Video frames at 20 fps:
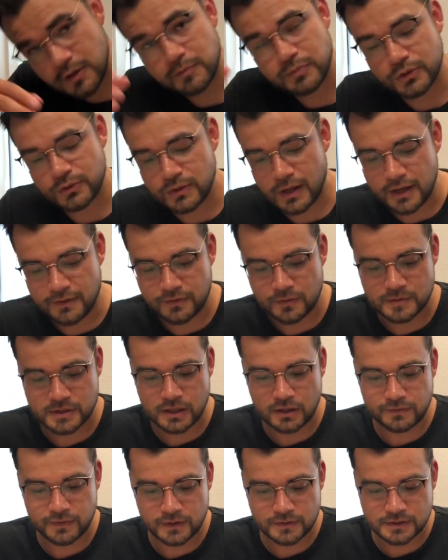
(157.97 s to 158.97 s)
The blue light from
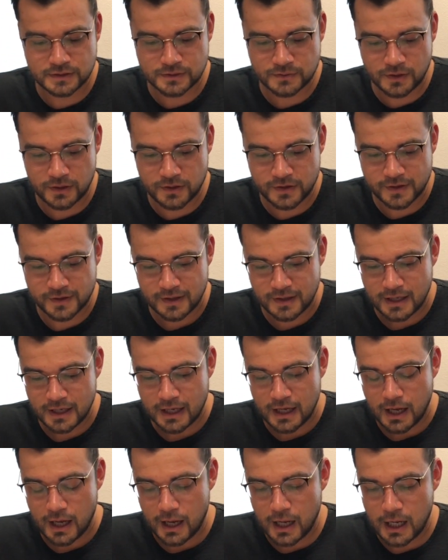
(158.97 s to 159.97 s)
cell phones as well.
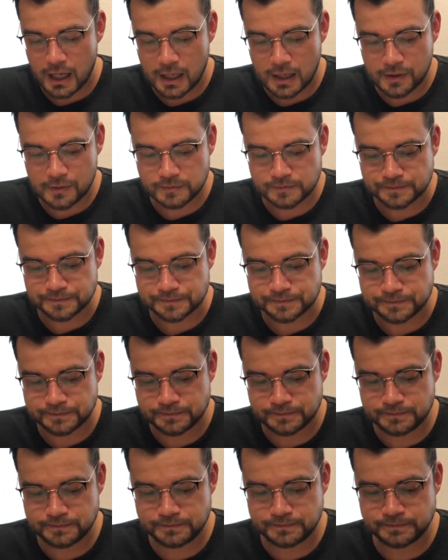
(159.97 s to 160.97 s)
Mm-hmm.
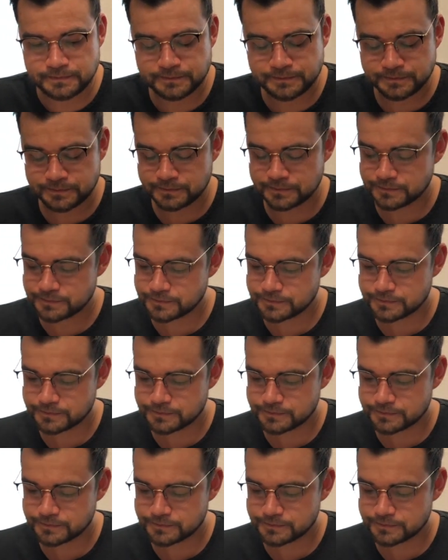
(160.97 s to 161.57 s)
Um,